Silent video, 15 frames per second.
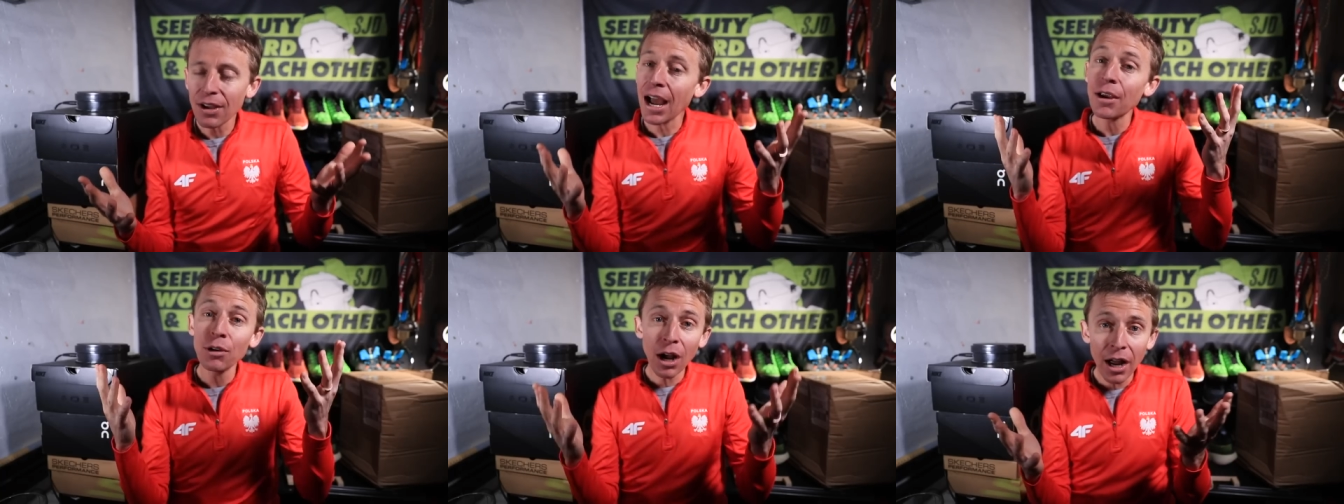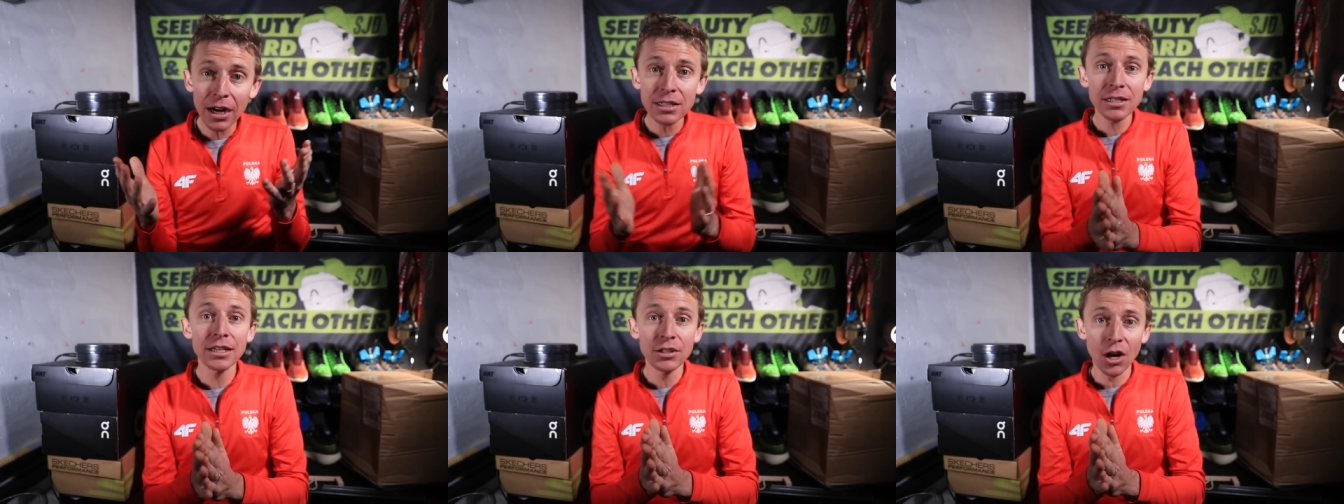I
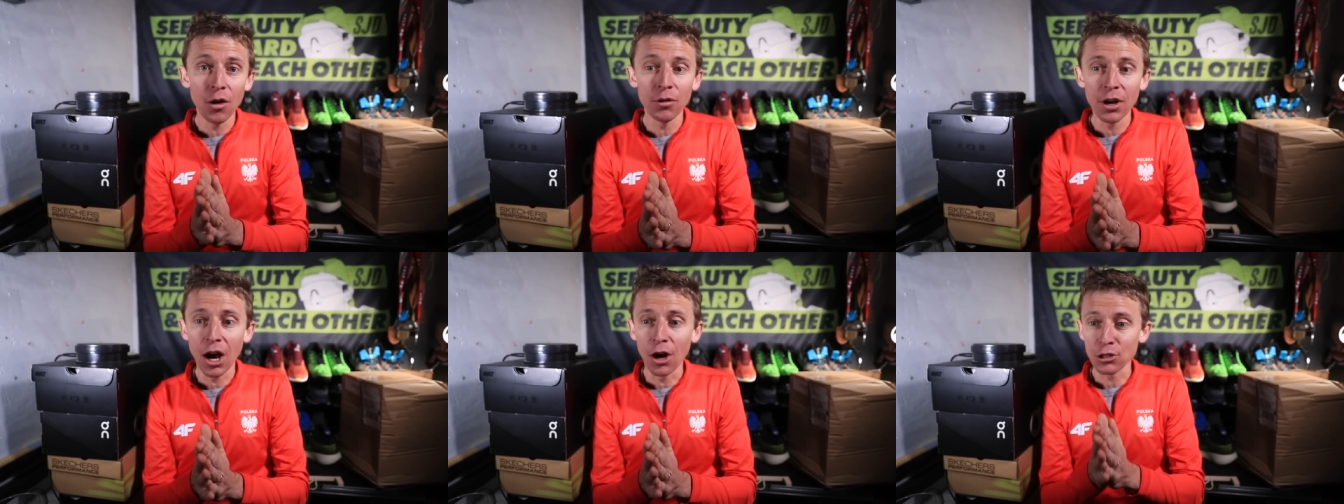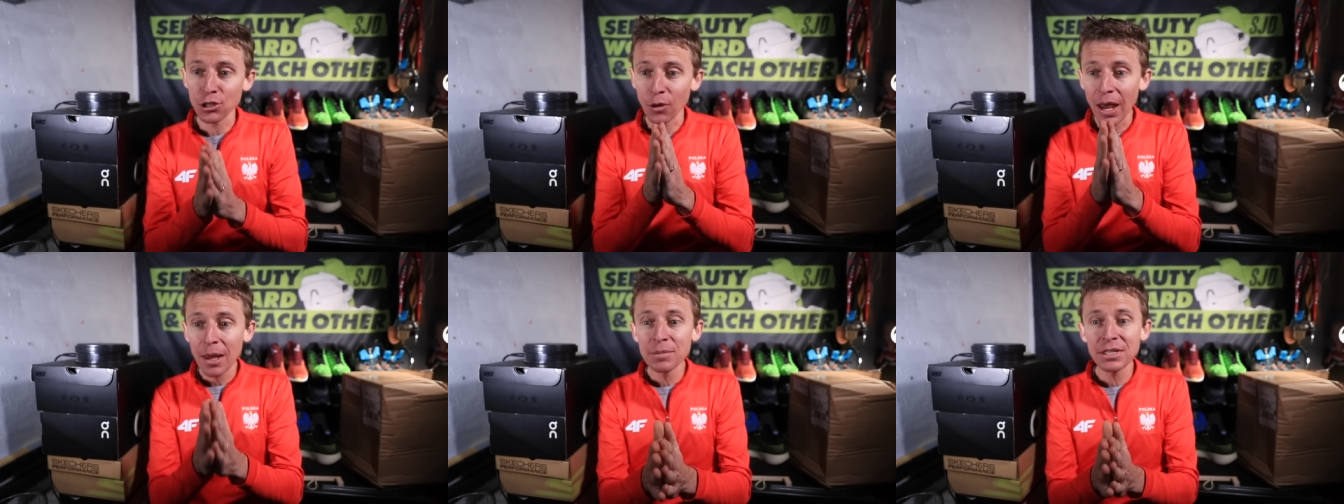honestly don't know. So
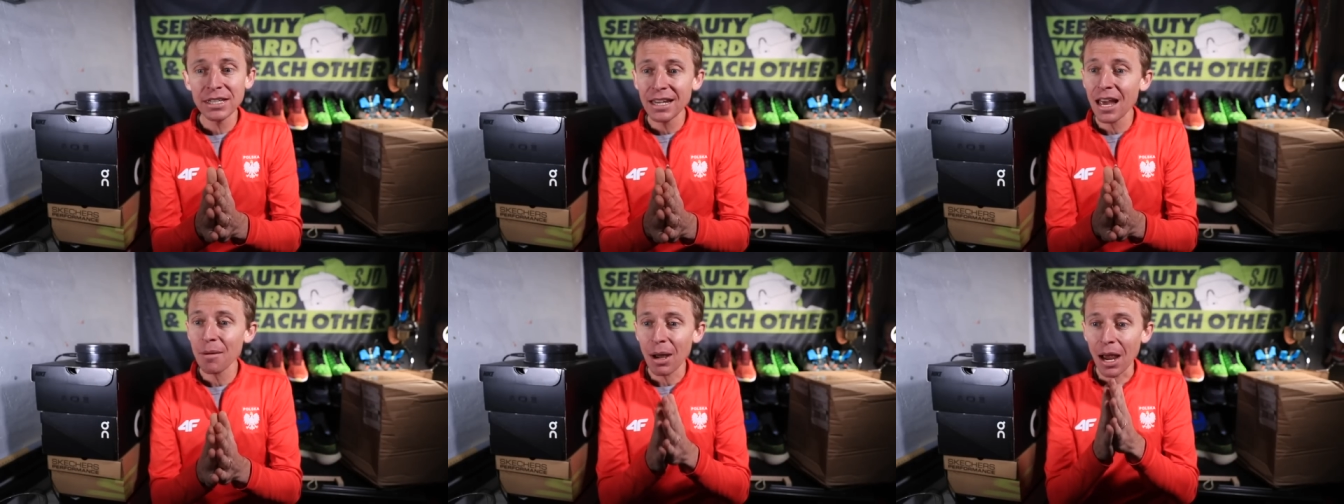M C M,